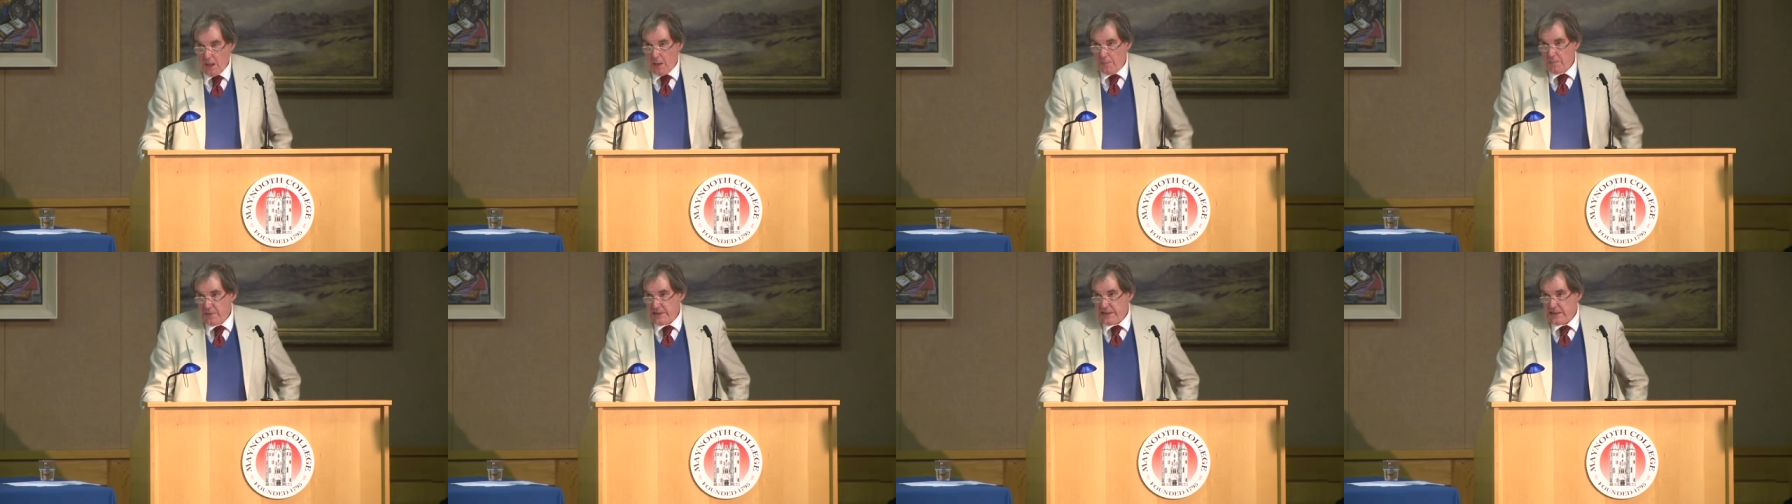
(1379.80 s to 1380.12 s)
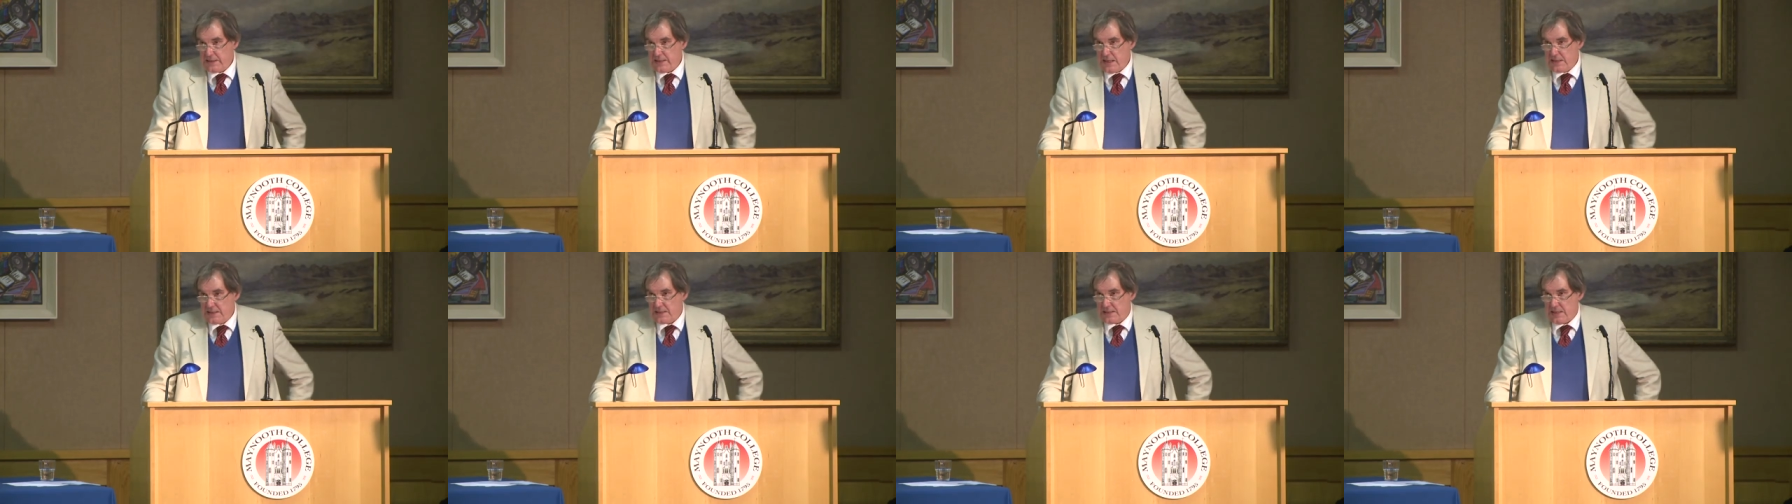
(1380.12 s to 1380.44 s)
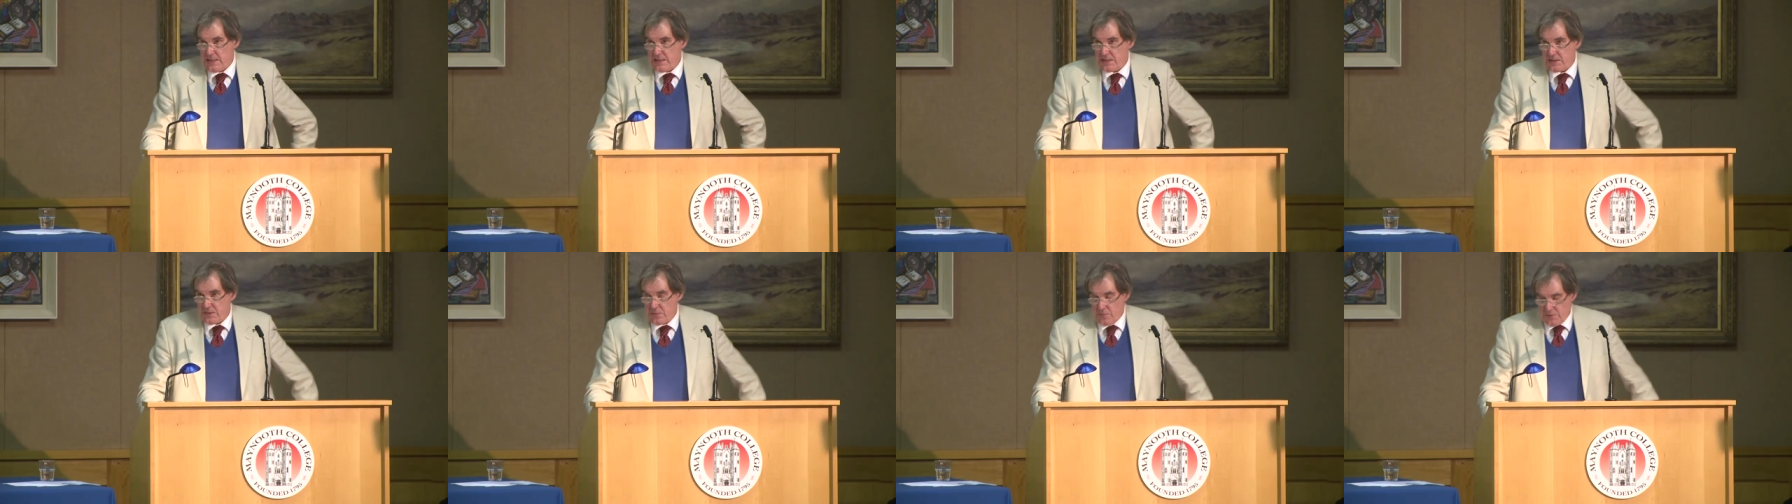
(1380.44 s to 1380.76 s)
But he does
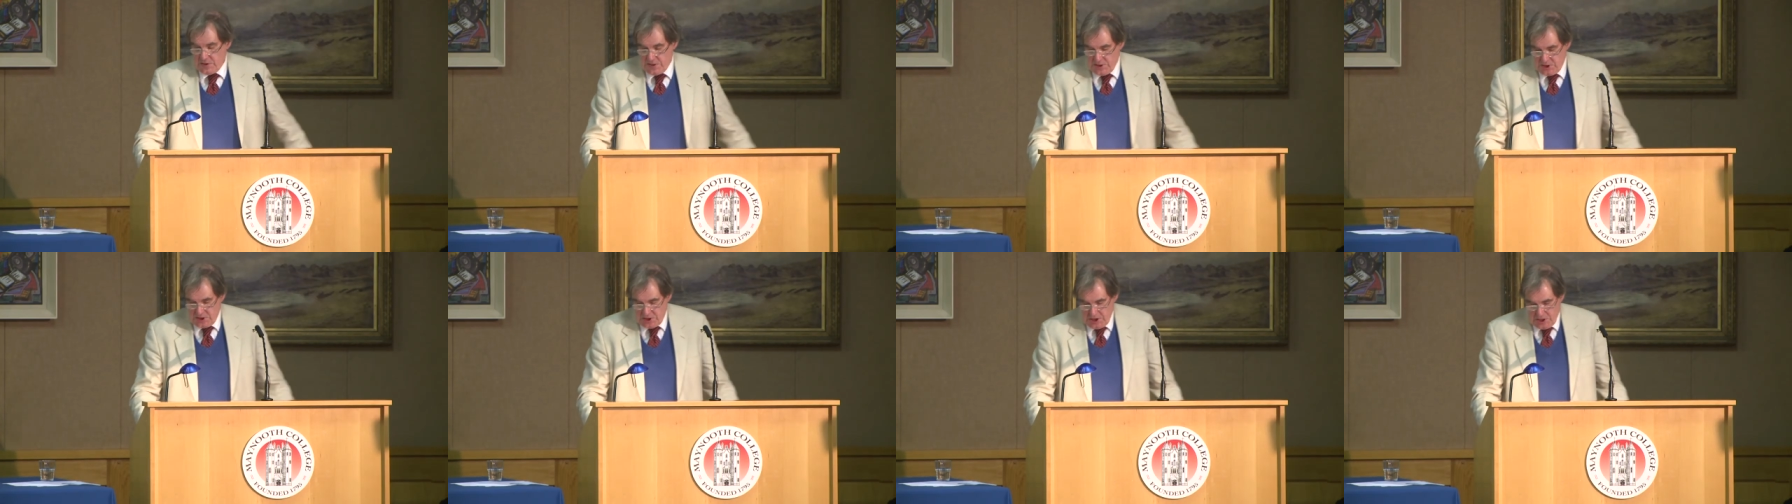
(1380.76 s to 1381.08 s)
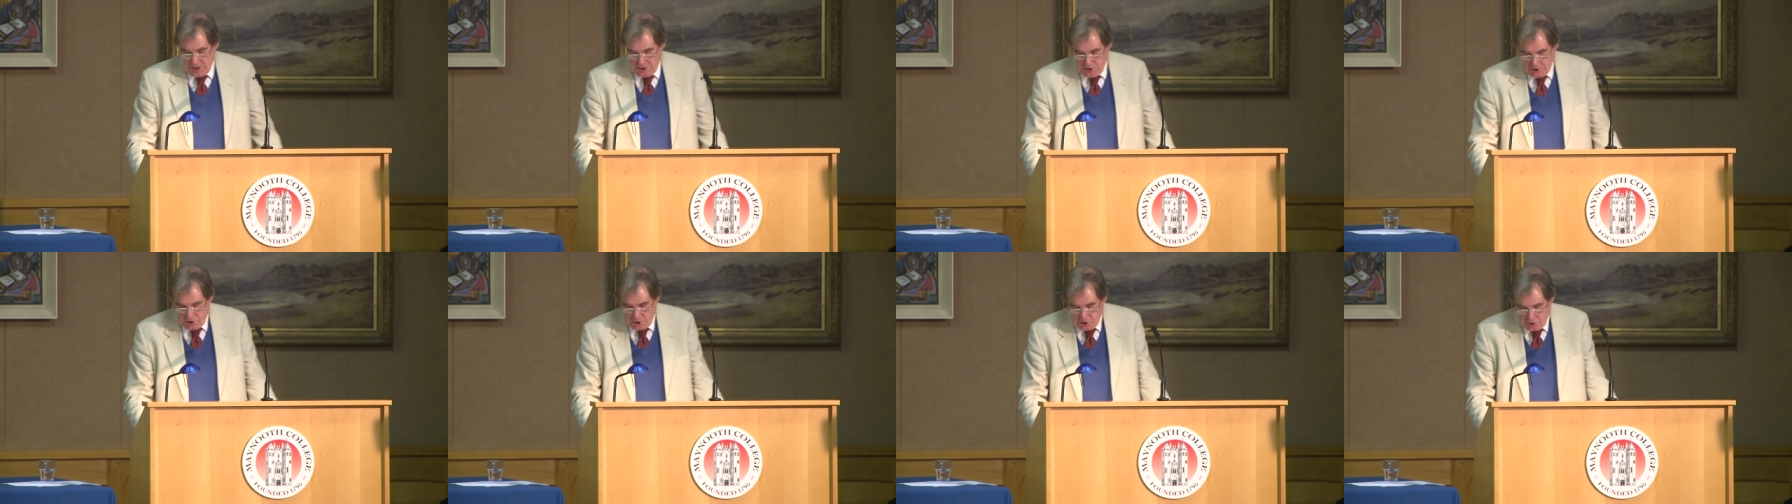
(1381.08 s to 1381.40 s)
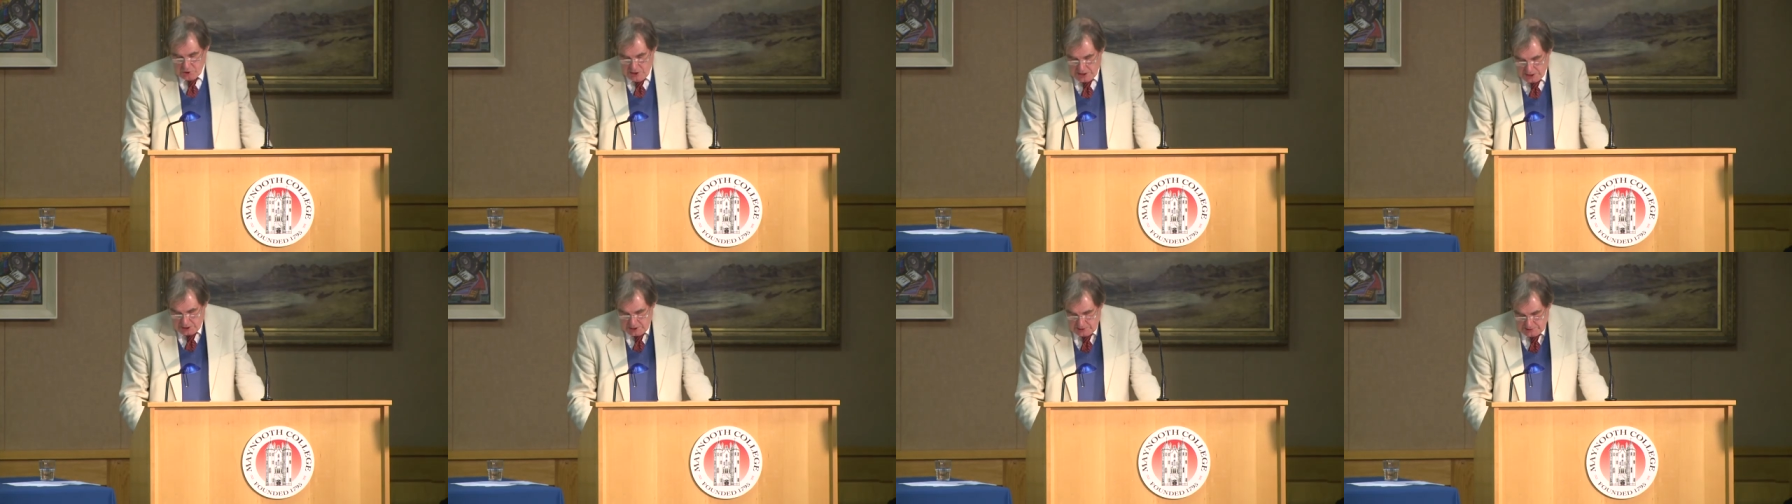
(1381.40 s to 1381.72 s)
this with a certain
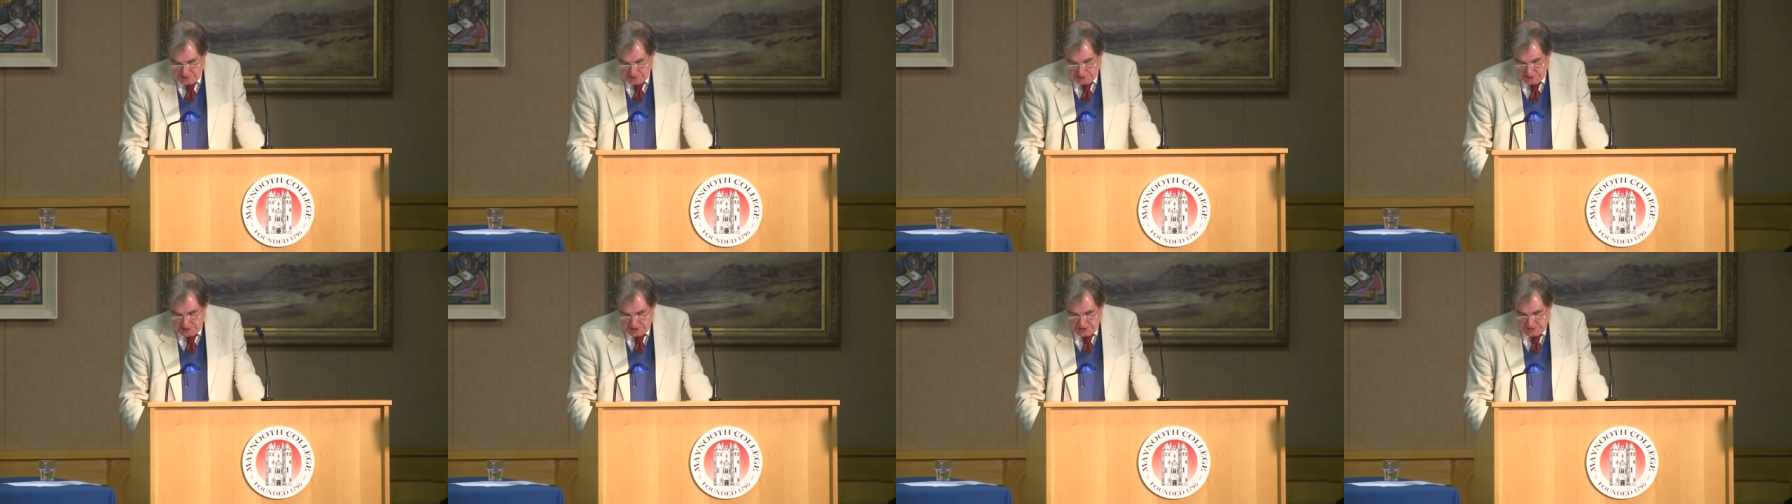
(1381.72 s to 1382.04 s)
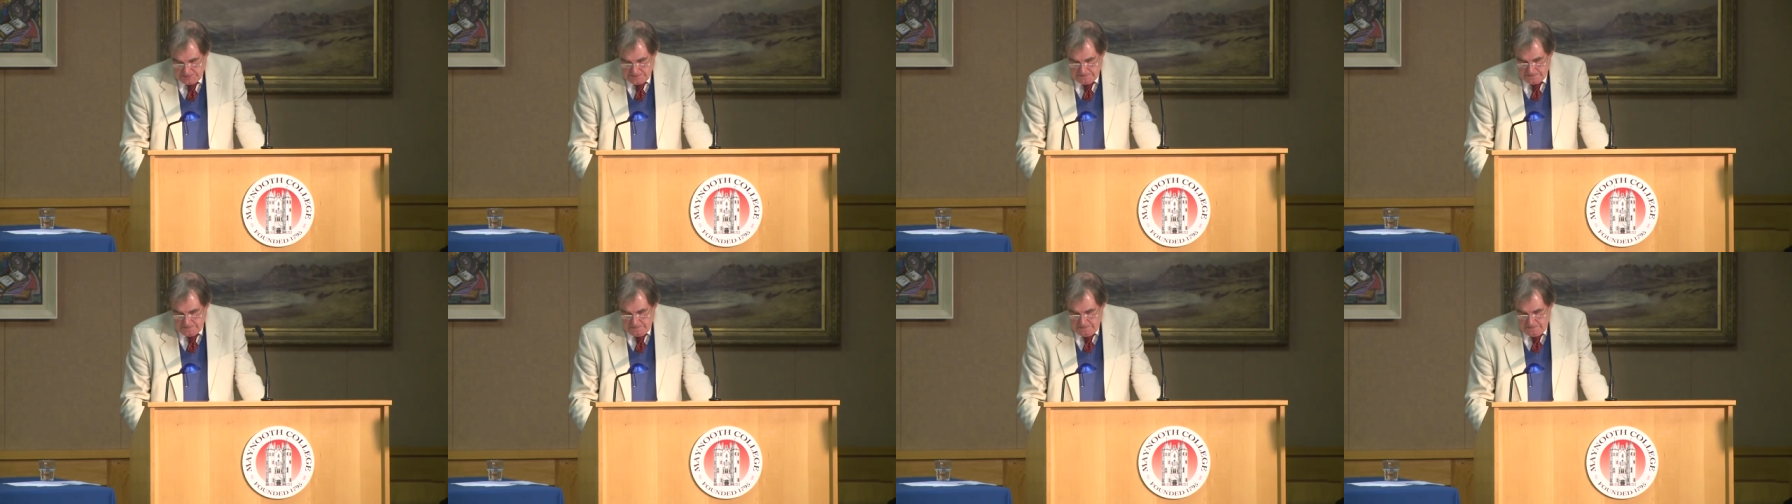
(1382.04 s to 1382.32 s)
truculence.